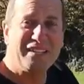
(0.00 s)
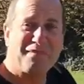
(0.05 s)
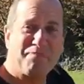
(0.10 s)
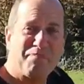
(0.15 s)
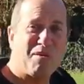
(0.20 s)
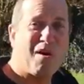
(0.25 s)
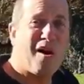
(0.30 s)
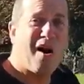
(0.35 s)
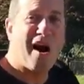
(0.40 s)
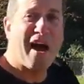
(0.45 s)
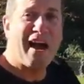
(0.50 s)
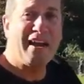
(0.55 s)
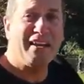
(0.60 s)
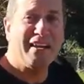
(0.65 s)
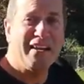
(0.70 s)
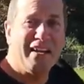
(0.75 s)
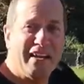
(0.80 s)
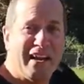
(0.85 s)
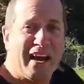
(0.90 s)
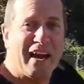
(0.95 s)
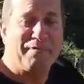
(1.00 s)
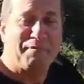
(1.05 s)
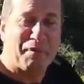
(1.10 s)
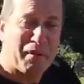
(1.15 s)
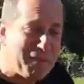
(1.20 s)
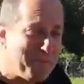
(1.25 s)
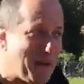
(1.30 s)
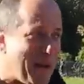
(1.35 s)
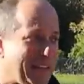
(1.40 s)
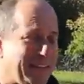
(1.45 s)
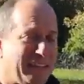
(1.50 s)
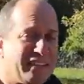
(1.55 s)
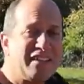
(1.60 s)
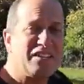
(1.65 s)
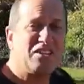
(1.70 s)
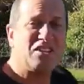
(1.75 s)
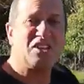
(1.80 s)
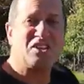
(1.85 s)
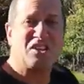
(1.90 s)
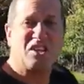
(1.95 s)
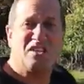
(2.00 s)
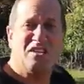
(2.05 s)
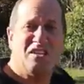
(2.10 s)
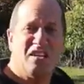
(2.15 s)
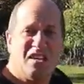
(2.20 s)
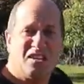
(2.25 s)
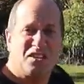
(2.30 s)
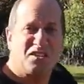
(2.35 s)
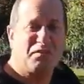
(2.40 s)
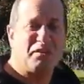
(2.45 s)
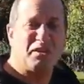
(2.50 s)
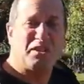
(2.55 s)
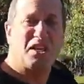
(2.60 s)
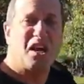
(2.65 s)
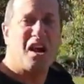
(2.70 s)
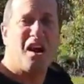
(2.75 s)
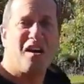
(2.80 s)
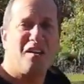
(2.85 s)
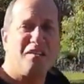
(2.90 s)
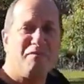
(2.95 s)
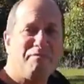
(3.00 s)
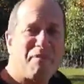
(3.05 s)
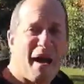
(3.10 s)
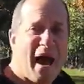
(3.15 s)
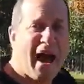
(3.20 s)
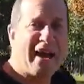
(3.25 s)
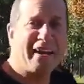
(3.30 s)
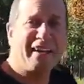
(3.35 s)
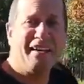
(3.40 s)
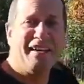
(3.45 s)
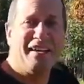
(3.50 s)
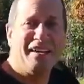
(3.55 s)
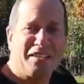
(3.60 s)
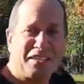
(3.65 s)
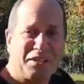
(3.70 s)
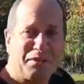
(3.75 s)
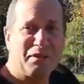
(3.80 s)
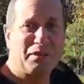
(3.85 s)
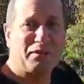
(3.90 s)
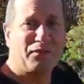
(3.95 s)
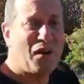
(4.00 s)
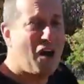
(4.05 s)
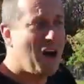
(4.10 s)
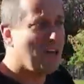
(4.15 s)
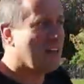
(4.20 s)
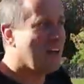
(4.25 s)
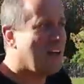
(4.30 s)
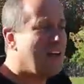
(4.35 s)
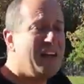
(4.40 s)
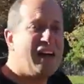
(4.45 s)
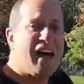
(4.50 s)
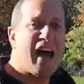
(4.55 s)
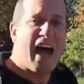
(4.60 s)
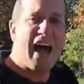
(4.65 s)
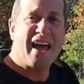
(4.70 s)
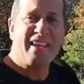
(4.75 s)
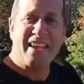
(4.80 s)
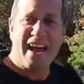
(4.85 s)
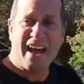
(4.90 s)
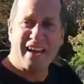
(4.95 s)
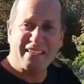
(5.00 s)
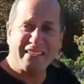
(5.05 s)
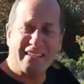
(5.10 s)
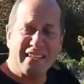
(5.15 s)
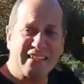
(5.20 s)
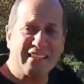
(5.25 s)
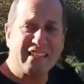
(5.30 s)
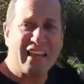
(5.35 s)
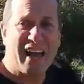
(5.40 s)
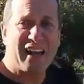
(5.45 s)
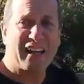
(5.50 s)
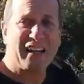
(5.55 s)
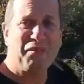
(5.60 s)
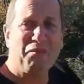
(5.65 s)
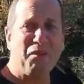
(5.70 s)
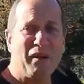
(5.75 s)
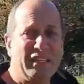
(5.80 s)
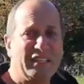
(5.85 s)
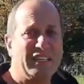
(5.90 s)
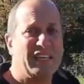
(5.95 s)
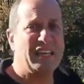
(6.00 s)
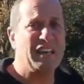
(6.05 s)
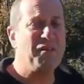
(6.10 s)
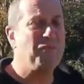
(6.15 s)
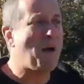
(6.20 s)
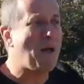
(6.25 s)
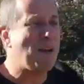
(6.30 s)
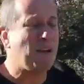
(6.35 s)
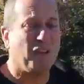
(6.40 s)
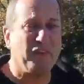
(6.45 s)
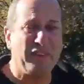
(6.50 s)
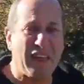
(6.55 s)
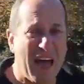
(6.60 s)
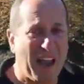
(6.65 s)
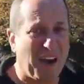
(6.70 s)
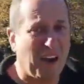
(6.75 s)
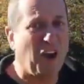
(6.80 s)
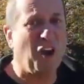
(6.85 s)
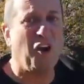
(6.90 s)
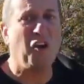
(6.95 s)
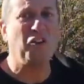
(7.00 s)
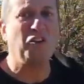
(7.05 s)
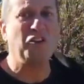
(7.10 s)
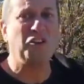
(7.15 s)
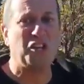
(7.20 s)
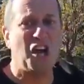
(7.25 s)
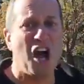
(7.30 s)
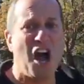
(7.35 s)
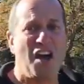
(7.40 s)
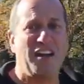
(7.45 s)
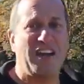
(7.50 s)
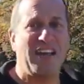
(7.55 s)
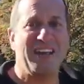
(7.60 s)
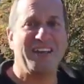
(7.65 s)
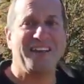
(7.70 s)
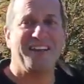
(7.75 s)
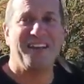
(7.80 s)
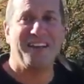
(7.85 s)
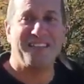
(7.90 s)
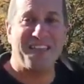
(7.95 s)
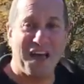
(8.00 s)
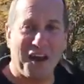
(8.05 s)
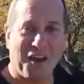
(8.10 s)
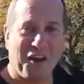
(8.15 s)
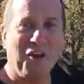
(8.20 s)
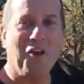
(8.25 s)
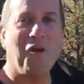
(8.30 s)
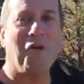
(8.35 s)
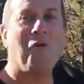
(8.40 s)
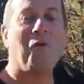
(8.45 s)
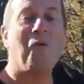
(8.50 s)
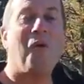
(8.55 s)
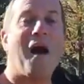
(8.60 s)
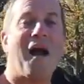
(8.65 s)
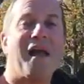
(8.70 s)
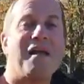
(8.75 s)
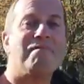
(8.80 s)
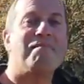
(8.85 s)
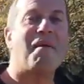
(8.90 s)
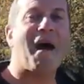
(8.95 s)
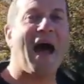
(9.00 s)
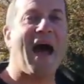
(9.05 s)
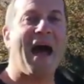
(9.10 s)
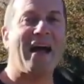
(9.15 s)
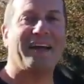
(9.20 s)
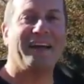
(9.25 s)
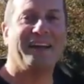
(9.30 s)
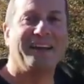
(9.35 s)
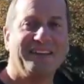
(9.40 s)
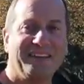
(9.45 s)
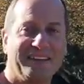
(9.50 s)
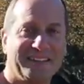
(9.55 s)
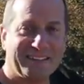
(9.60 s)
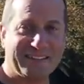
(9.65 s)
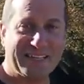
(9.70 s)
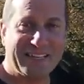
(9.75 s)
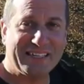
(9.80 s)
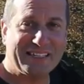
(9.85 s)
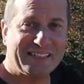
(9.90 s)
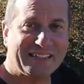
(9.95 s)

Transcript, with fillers: his pride but he made the decision to return back to his father. And that's exactly what he did. He went on that long journey, that long way back to